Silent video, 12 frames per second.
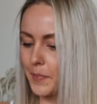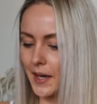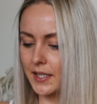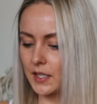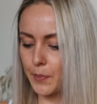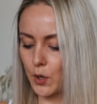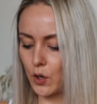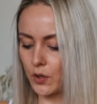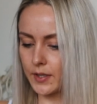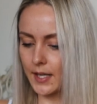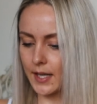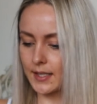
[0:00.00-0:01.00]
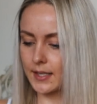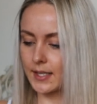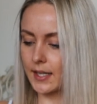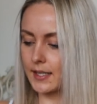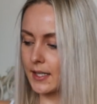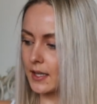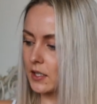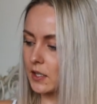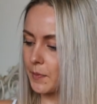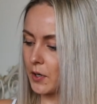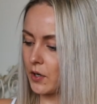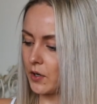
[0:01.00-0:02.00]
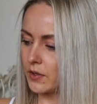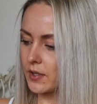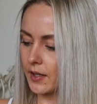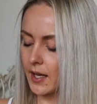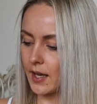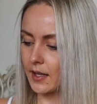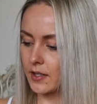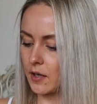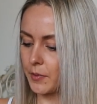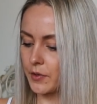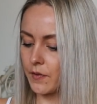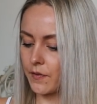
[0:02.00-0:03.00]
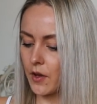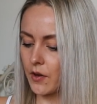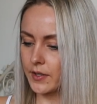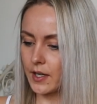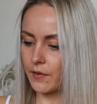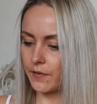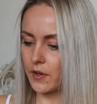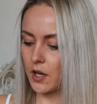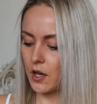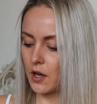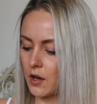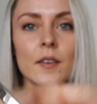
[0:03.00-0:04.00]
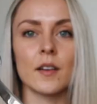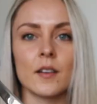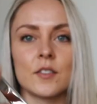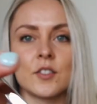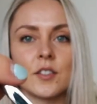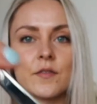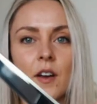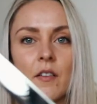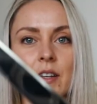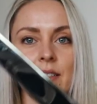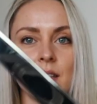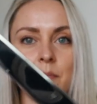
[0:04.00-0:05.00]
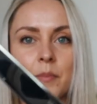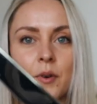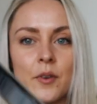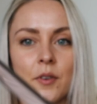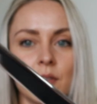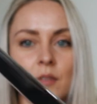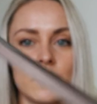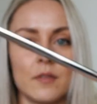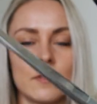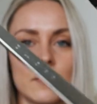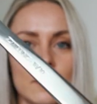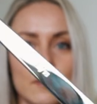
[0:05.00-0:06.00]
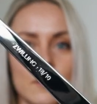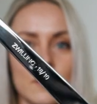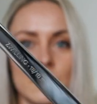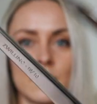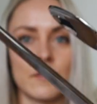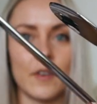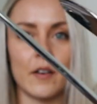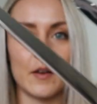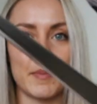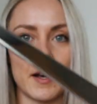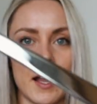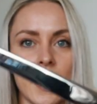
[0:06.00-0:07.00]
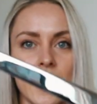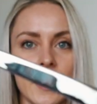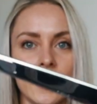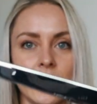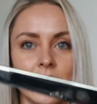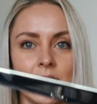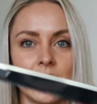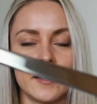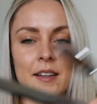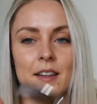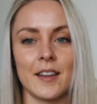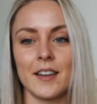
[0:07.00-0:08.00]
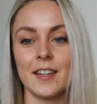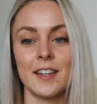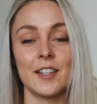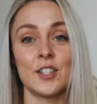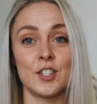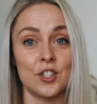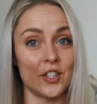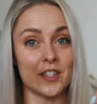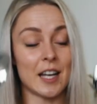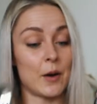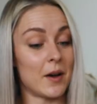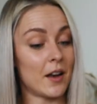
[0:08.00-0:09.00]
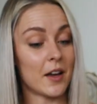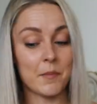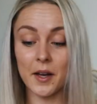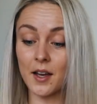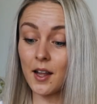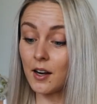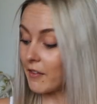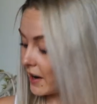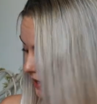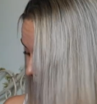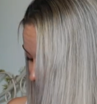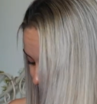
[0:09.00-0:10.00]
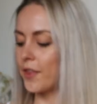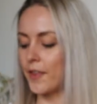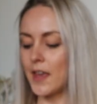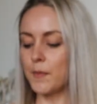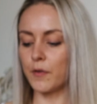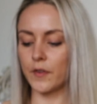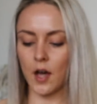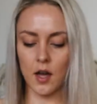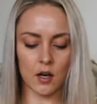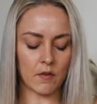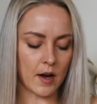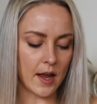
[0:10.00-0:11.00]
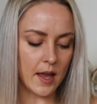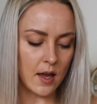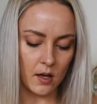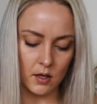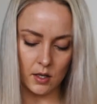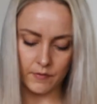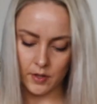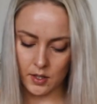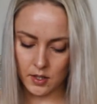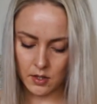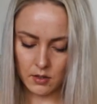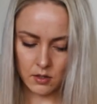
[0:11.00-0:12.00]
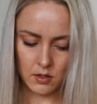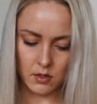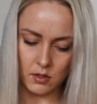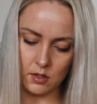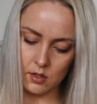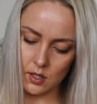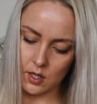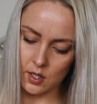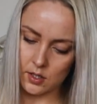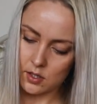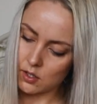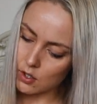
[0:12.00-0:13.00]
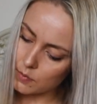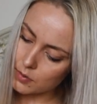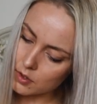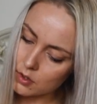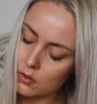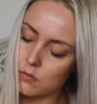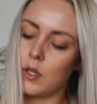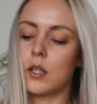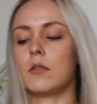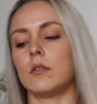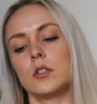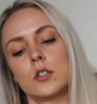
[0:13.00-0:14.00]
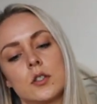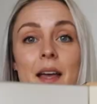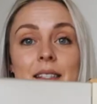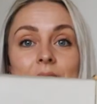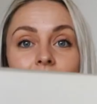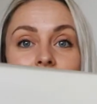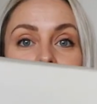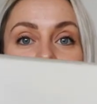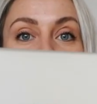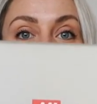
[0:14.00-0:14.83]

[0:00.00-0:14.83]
big spoons, and six little spoons. I'll get examples of those out for you. Just very simple. Very plain, just how I like my cutlery. On the theme of cutlery, if I can get this to open, oh my gosh. Basically, it